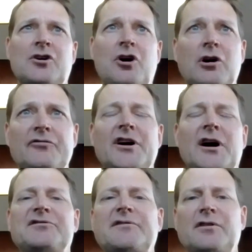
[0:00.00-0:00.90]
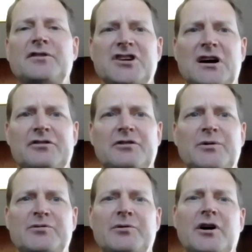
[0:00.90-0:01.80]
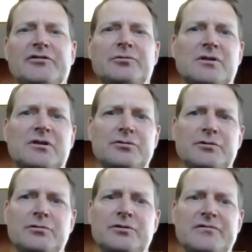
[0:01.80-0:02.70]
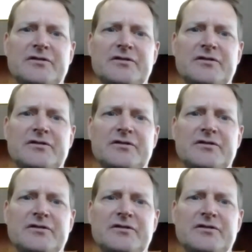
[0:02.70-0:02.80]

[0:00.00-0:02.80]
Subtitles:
called the Office of Early Childhood, which would also include